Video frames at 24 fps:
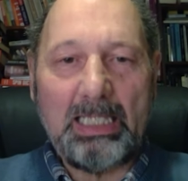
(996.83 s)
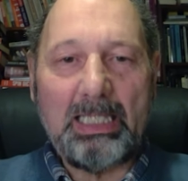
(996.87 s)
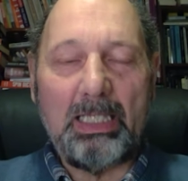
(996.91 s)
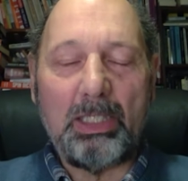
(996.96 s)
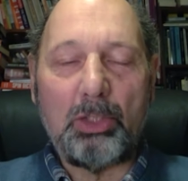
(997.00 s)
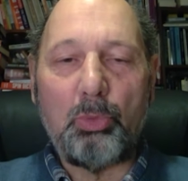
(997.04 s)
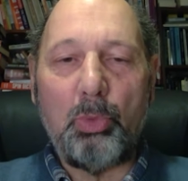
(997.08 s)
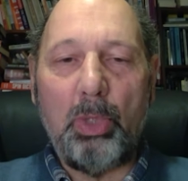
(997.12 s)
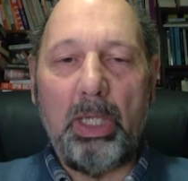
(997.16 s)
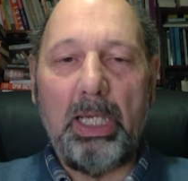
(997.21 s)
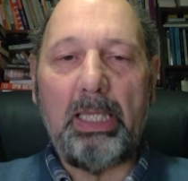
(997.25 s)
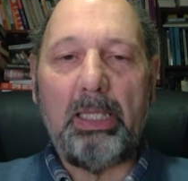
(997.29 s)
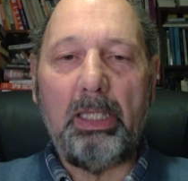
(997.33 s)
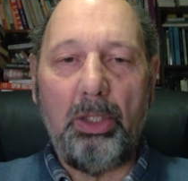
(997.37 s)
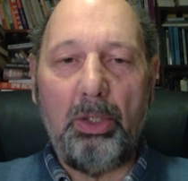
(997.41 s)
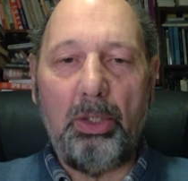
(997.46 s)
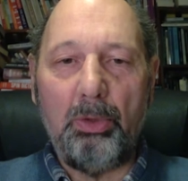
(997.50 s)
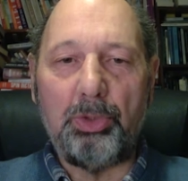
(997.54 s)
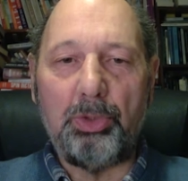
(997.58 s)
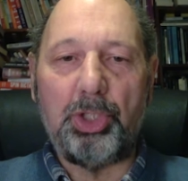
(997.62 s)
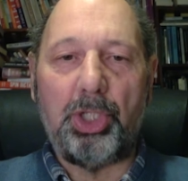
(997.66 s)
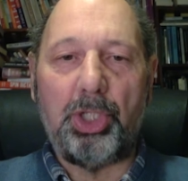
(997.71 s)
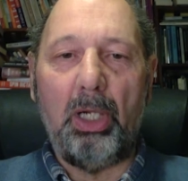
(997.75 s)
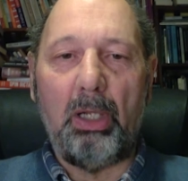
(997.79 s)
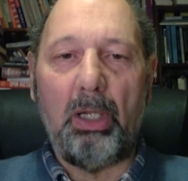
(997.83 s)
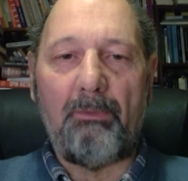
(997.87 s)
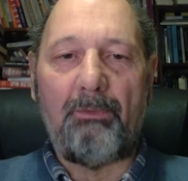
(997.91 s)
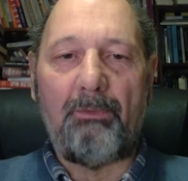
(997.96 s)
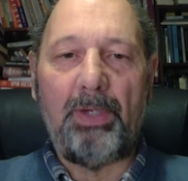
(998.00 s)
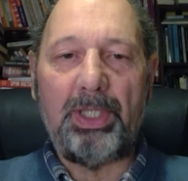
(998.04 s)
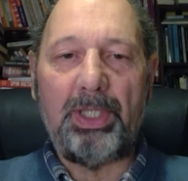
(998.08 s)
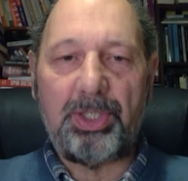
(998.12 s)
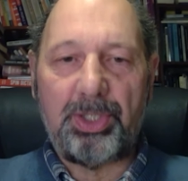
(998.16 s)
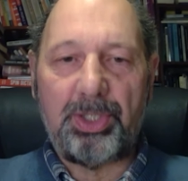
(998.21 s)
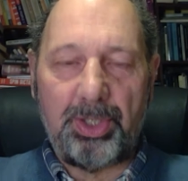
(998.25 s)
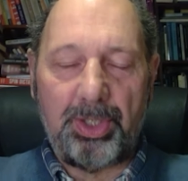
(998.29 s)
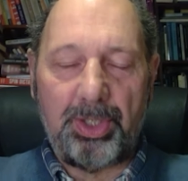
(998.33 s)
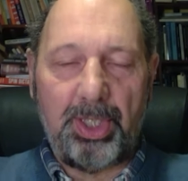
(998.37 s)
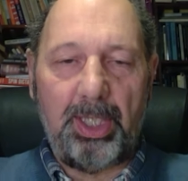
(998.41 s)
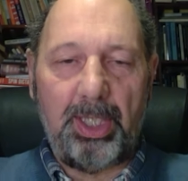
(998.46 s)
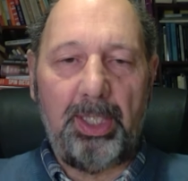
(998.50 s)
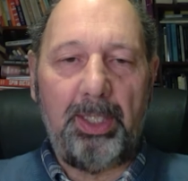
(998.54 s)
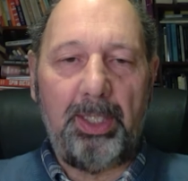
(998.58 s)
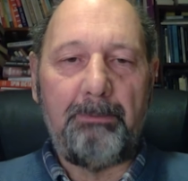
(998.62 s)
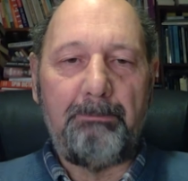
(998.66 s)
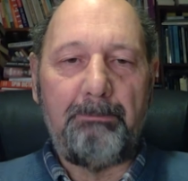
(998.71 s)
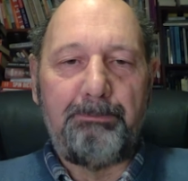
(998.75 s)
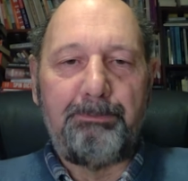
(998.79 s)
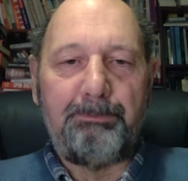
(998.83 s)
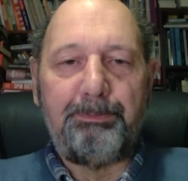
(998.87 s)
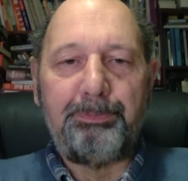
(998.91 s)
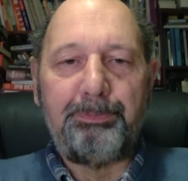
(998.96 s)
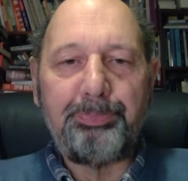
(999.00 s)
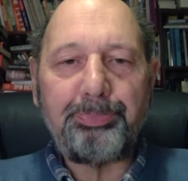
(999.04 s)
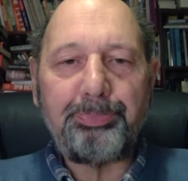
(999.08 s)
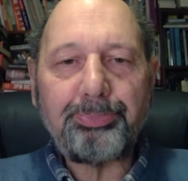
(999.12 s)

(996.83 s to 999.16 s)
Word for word: That is where the huge gulf is today.